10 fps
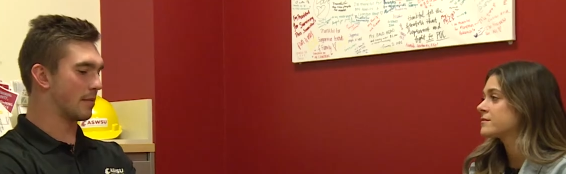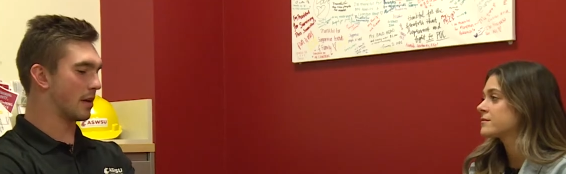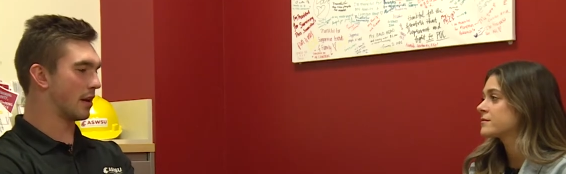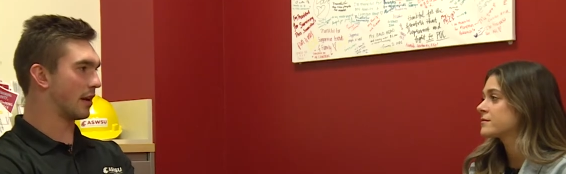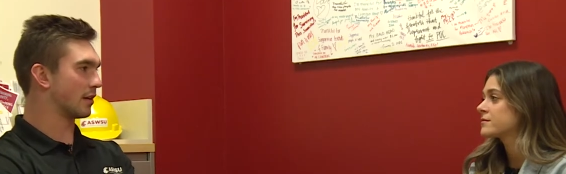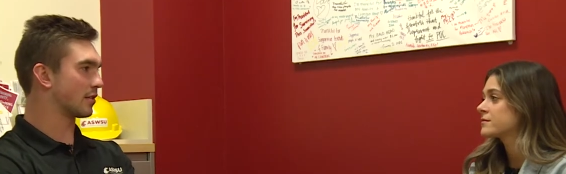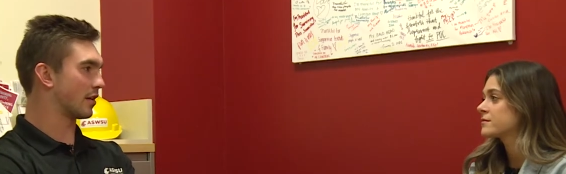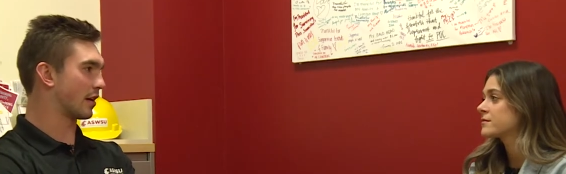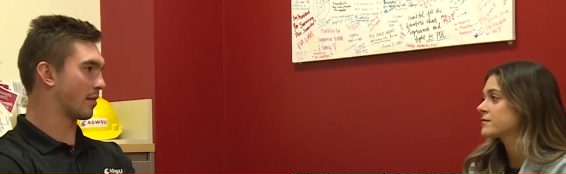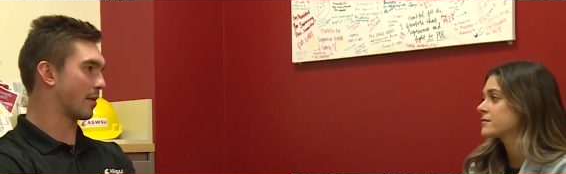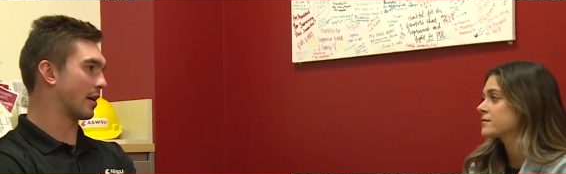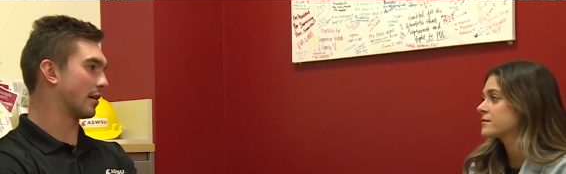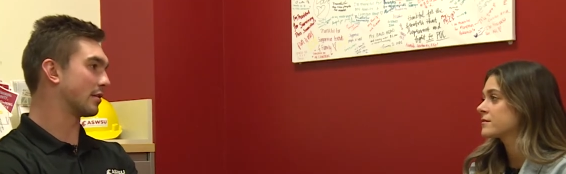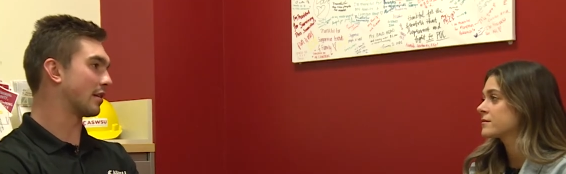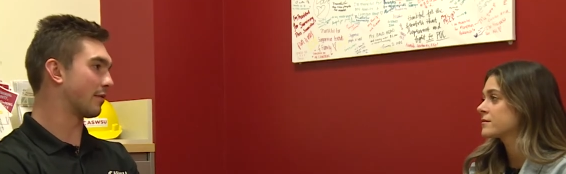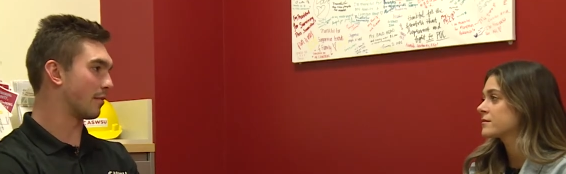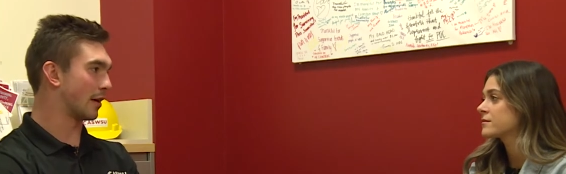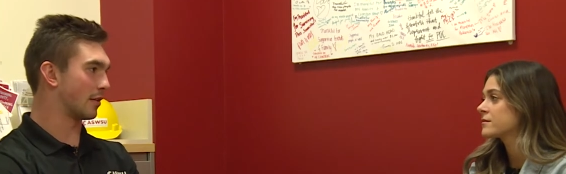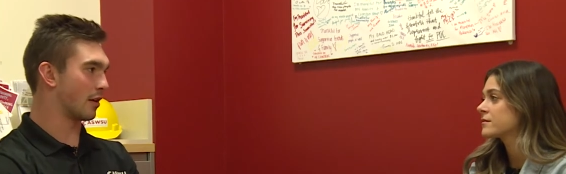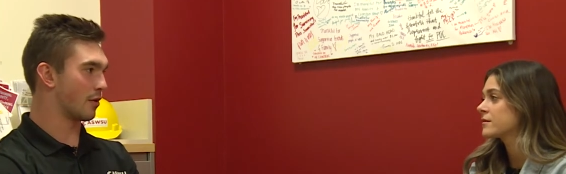Speaker 1: committee meetings, so that could be
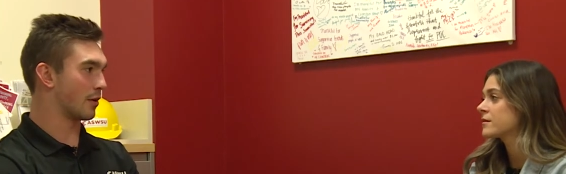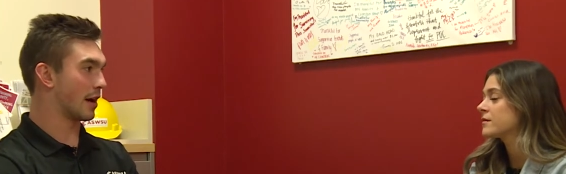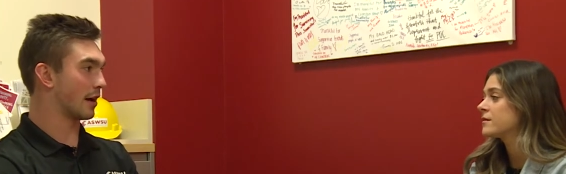stuff about the